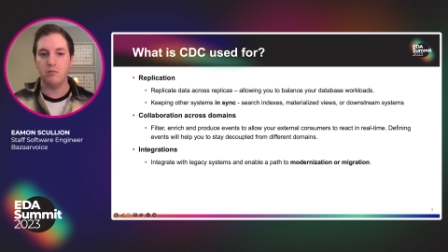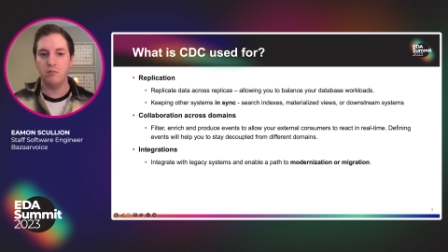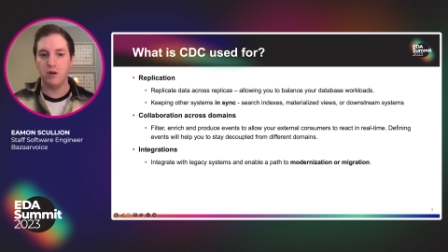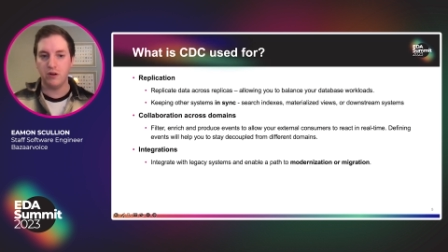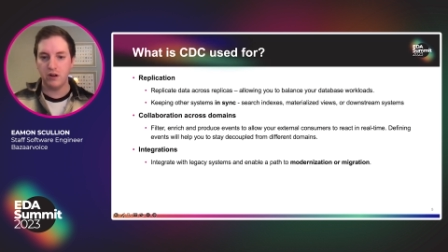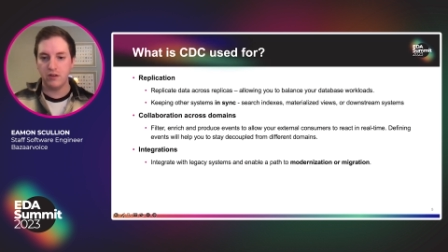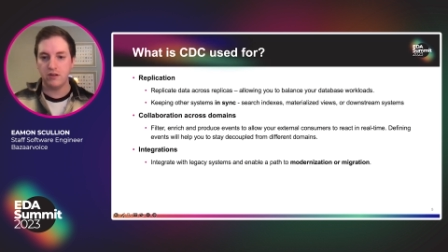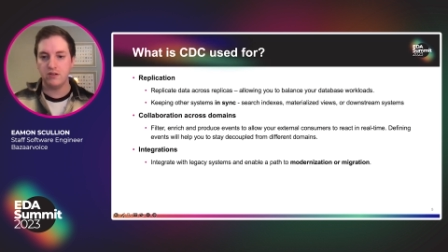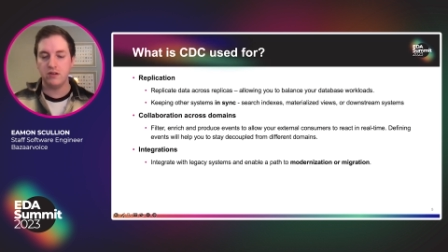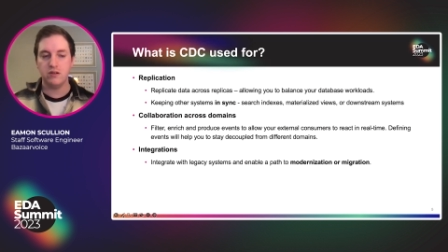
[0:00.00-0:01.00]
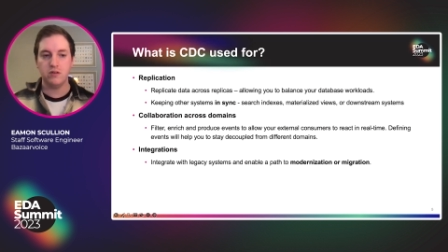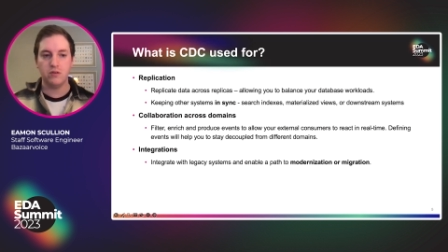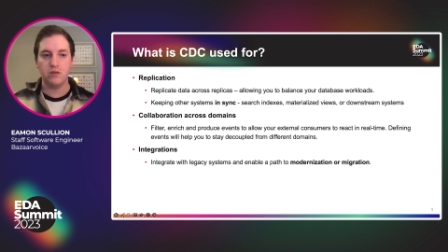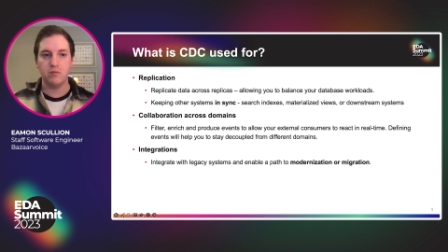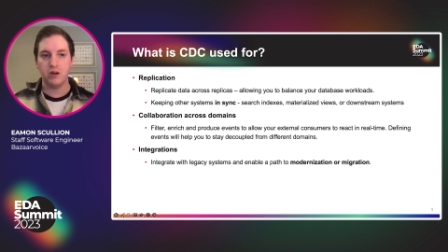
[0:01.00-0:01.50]
modernization
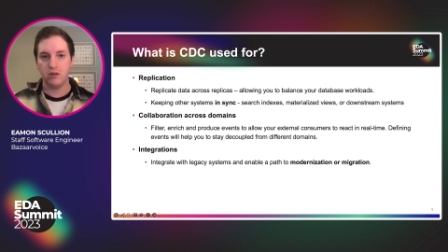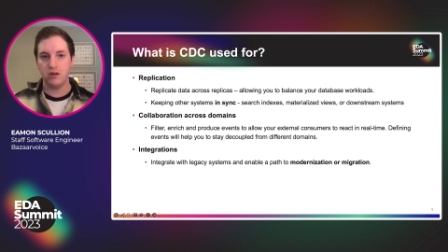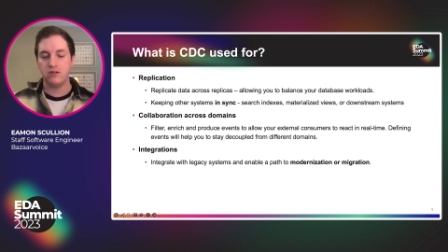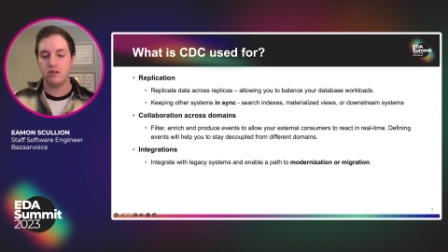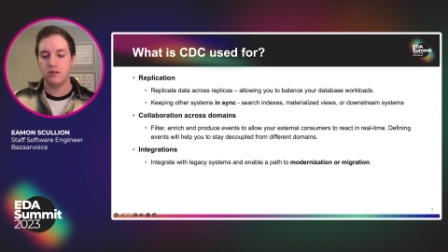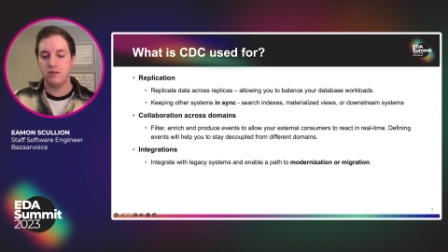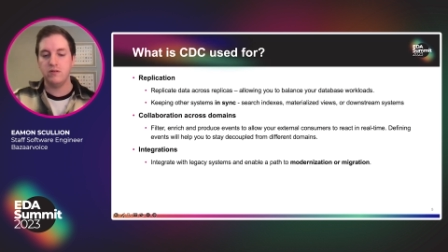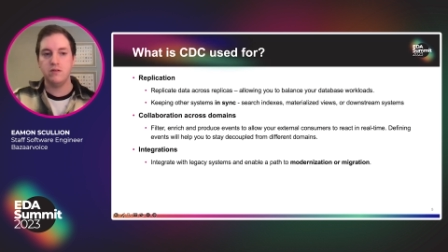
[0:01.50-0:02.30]
or migration.